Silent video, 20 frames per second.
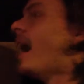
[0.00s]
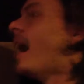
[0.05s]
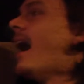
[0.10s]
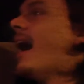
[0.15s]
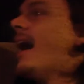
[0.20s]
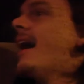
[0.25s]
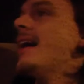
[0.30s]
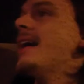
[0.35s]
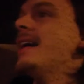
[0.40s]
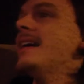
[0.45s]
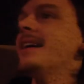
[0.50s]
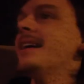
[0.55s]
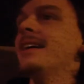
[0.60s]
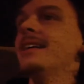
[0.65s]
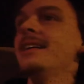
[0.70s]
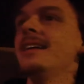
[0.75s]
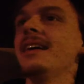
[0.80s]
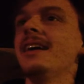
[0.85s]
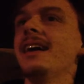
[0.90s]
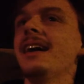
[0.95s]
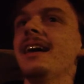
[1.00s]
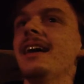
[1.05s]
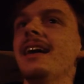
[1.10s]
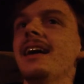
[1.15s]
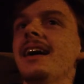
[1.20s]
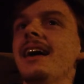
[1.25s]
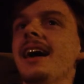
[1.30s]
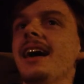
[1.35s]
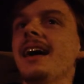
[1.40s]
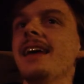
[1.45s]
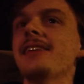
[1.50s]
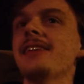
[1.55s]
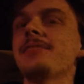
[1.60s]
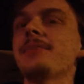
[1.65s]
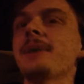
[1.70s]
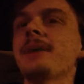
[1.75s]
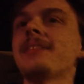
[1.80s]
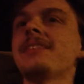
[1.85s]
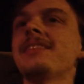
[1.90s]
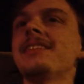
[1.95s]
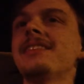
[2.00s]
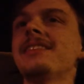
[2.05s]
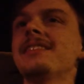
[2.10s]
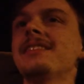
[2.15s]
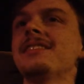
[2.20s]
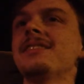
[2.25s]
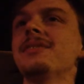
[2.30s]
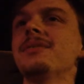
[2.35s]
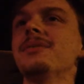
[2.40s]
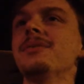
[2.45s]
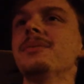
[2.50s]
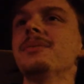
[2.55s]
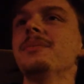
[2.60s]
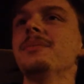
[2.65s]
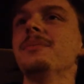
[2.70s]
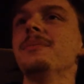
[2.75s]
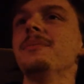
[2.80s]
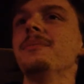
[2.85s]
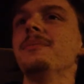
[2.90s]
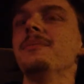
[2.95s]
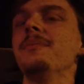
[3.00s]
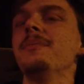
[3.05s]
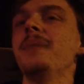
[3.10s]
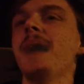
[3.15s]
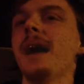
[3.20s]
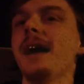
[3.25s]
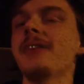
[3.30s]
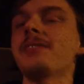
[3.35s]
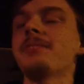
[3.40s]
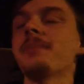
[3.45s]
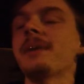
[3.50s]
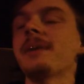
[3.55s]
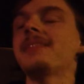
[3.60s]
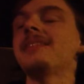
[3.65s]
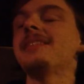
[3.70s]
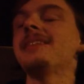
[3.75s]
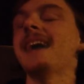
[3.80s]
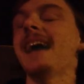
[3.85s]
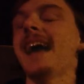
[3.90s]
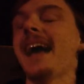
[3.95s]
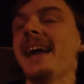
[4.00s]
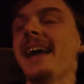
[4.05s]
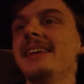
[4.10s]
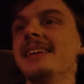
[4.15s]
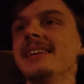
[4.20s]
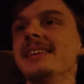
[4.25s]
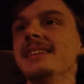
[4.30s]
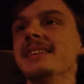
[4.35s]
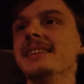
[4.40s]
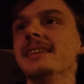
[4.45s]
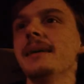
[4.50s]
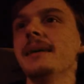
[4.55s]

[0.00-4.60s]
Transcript: I expected to hate it.